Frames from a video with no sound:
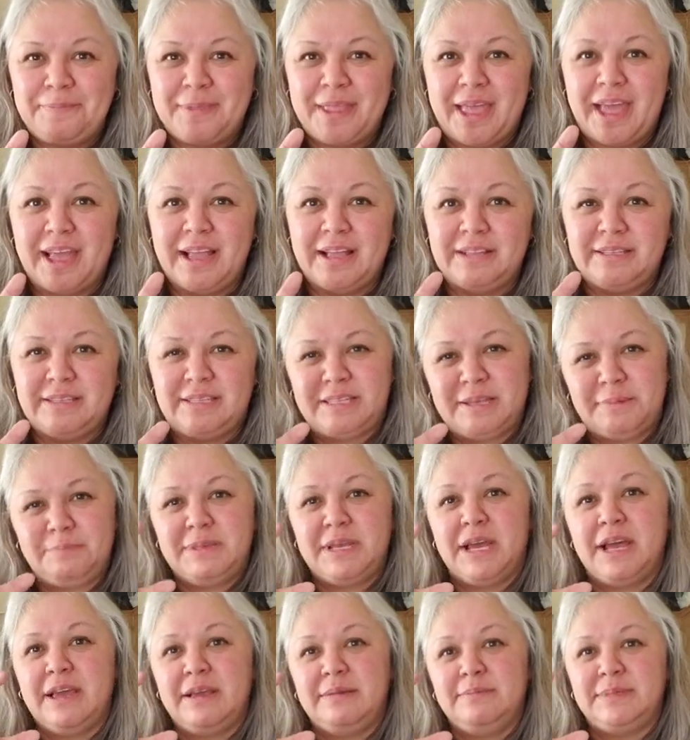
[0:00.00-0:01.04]
And
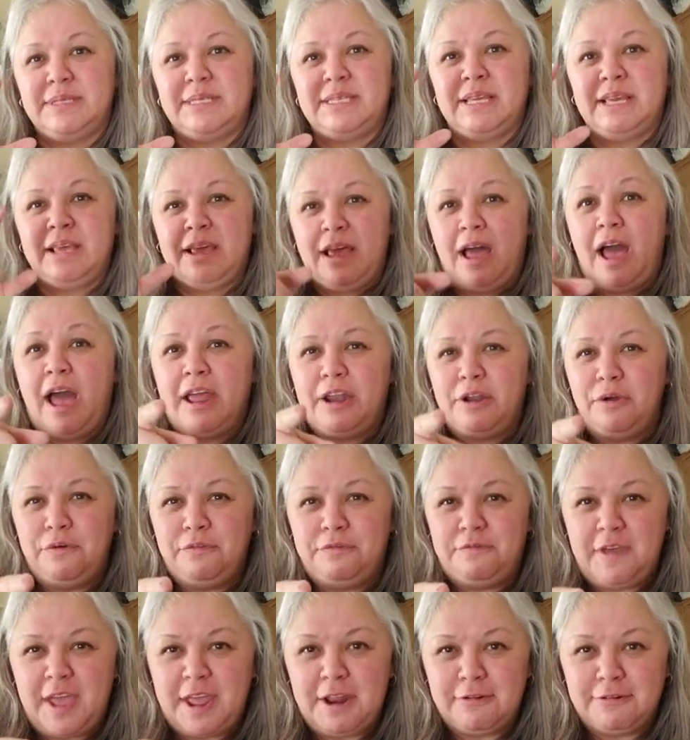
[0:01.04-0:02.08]
sometimes, I know
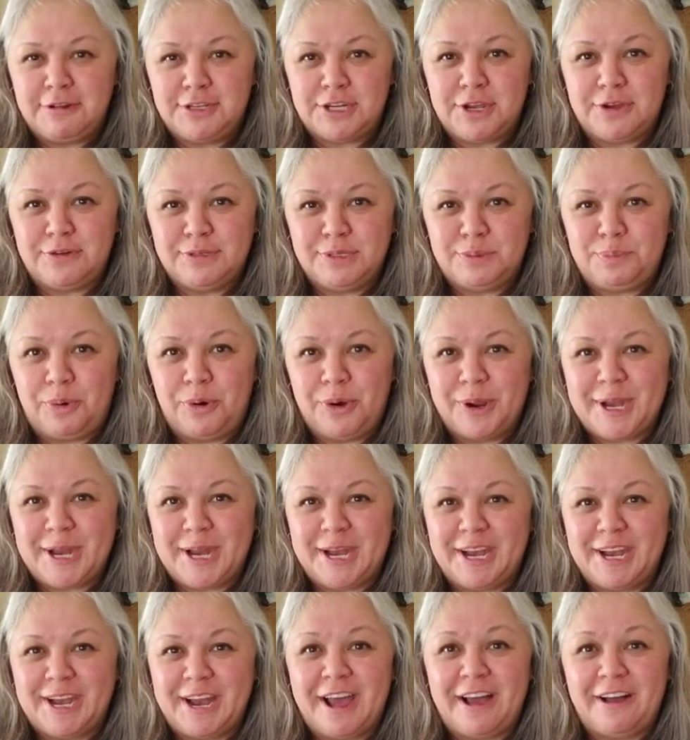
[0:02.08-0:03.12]
Vader Jones pointed
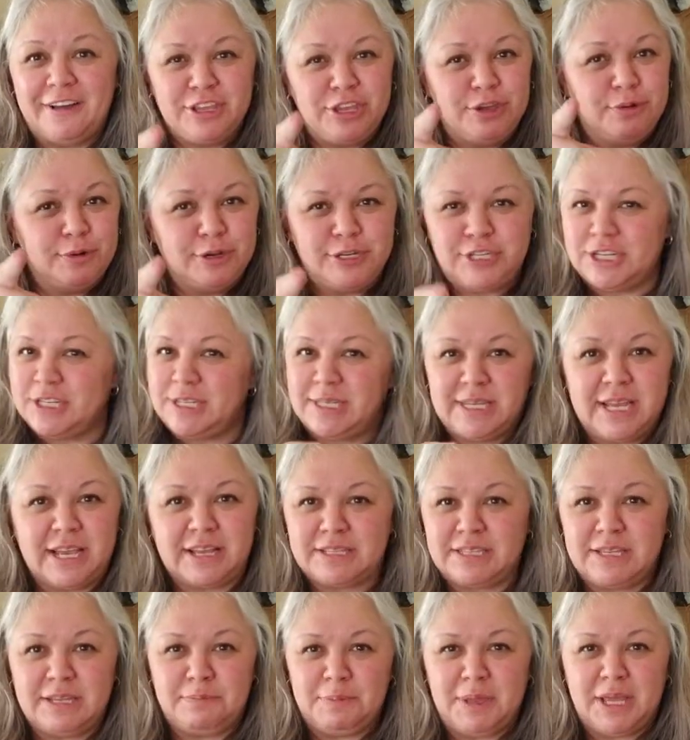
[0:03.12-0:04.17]
it out. You were just
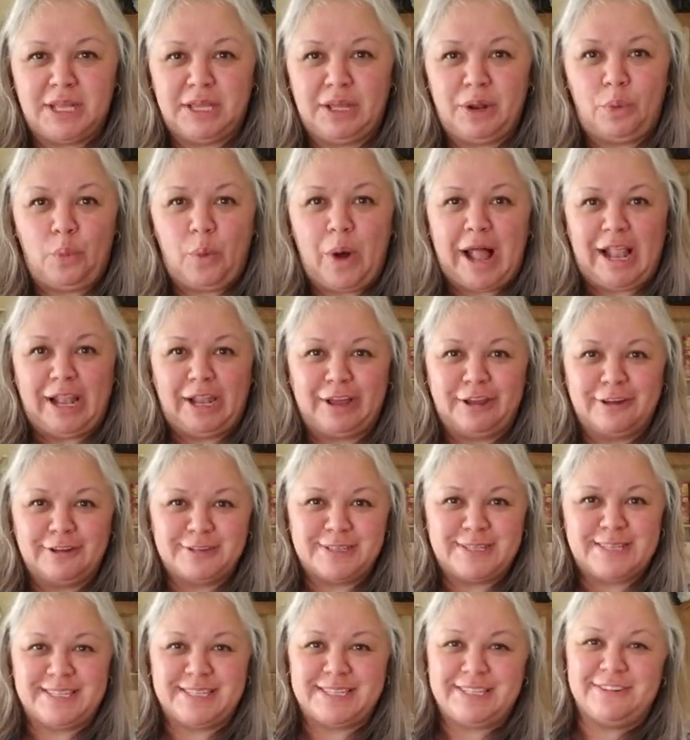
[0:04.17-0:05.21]
texting me a little while ago,
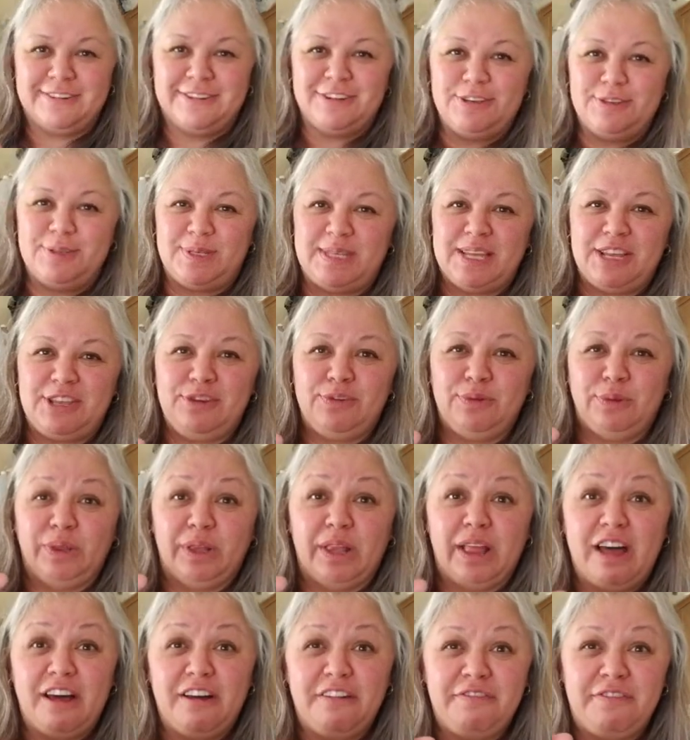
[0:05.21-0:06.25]
sister. You said you
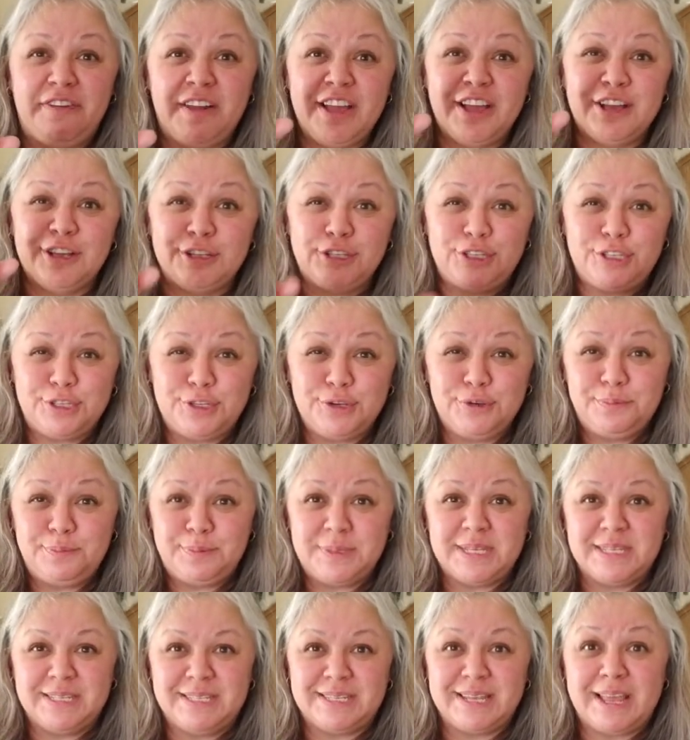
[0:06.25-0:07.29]
love
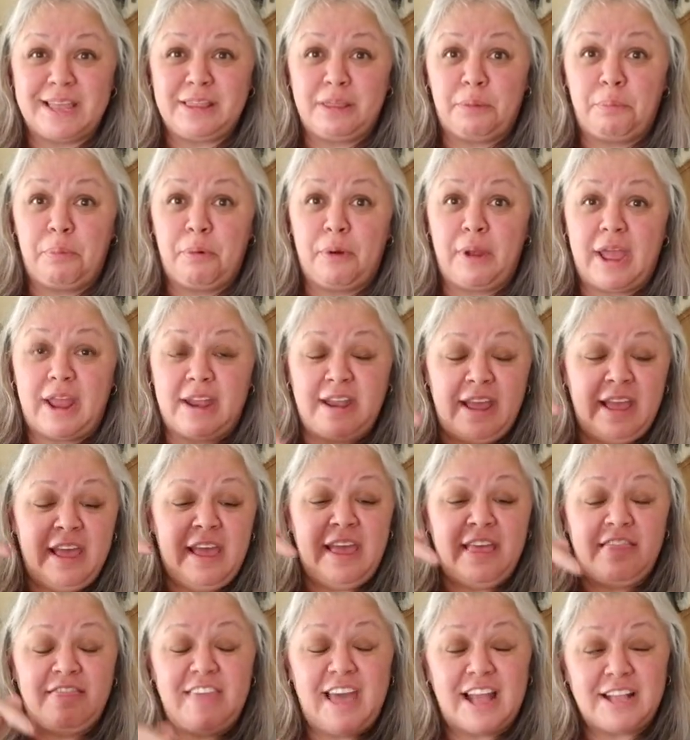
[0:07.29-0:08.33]
soups inside the bread.
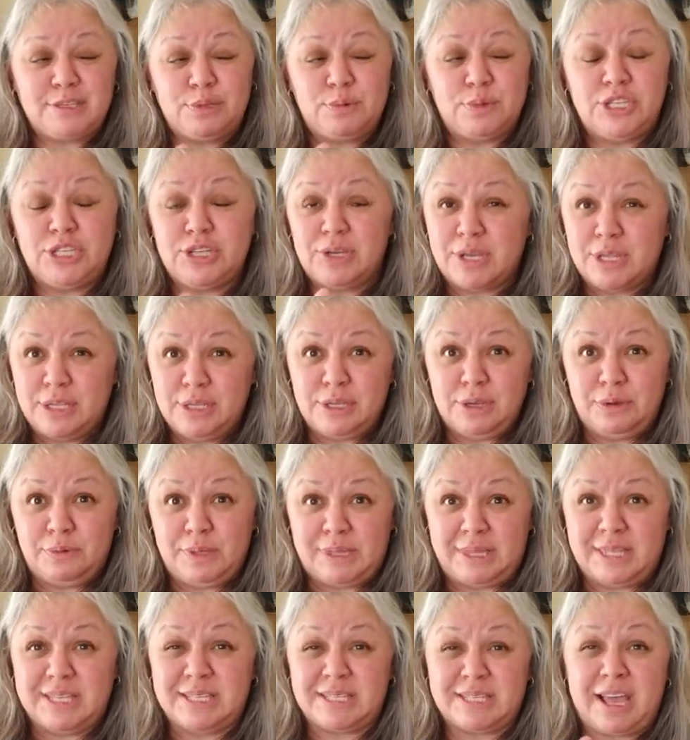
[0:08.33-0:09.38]
That's what you can do
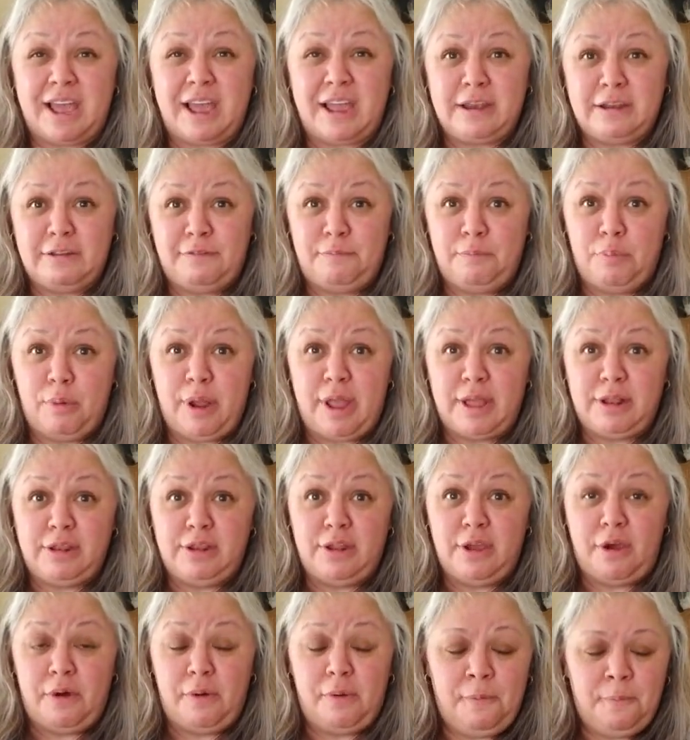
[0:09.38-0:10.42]
with this kind of bread
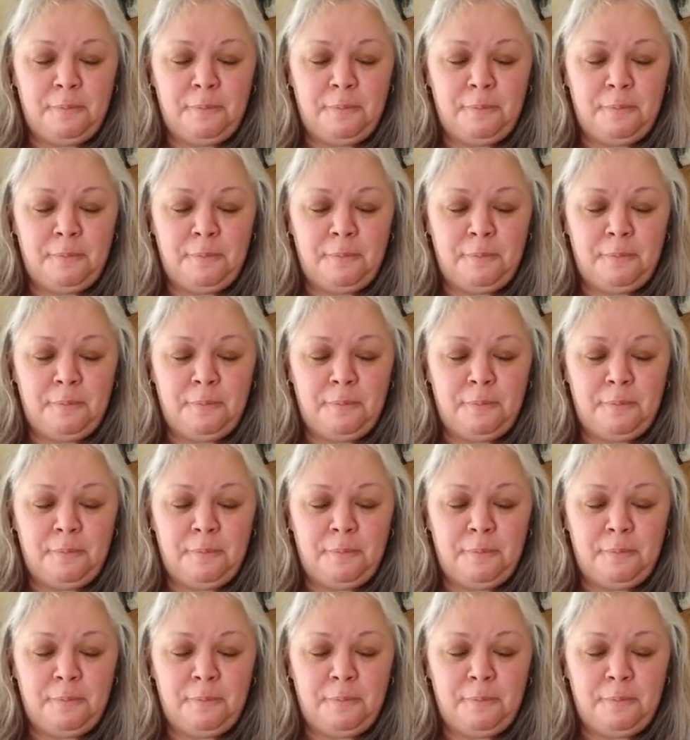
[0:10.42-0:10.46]
dough.